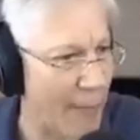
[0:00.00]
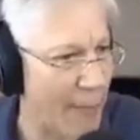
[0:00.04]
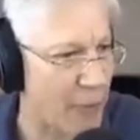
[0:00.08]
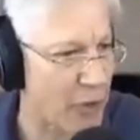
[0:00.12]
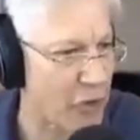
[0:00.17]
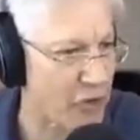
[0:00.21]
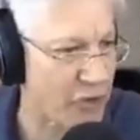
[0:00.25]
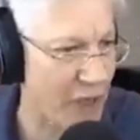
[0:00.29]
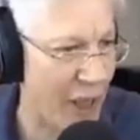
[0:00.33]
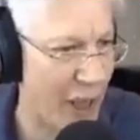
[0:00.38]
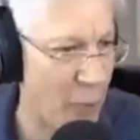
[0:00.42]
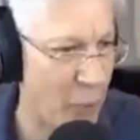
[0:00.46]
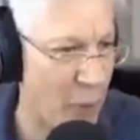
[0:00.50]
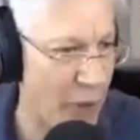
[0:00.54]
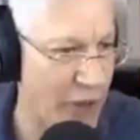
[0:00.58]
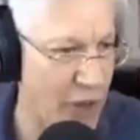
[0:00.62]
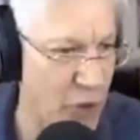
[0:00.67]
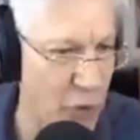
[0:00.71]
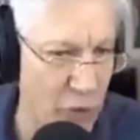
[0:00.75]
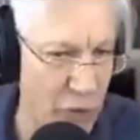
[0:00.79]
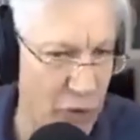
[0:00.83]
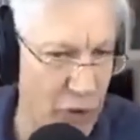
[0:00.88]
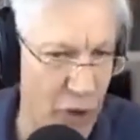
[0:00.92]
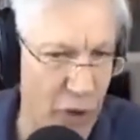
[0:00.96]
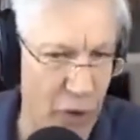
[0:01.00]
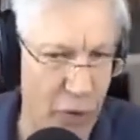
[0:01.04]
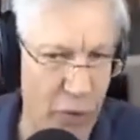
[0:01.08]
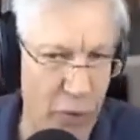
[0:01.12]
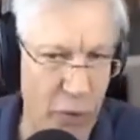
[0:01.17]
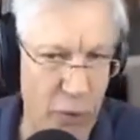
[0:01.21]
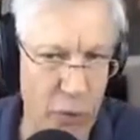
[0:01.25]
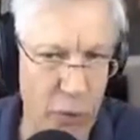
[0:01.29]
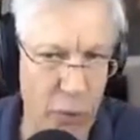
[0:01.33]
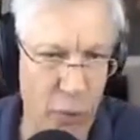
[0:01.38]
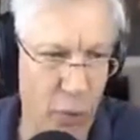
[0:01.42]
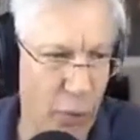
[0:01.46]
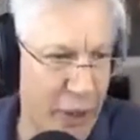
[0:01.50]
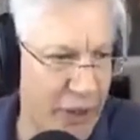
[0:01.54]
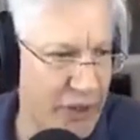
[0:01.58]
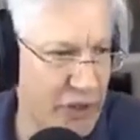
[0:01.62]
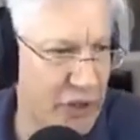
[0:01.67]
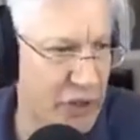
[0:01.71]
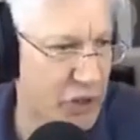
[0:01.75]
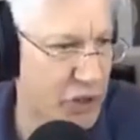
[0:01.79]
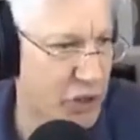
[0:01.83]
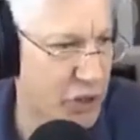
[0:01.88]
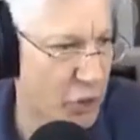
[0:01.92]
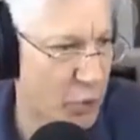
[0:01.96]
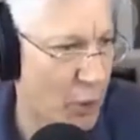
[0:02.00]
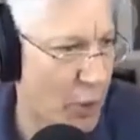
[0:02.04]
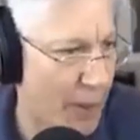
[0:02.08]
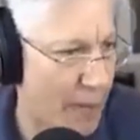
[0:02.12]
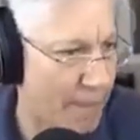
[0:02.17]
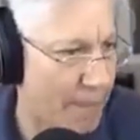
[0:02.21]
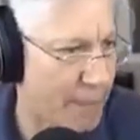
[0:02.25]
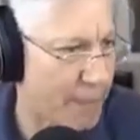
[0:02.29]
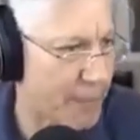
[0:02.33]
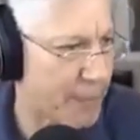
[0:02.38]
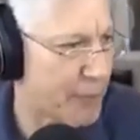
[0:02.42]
because that way you'll know when to show up.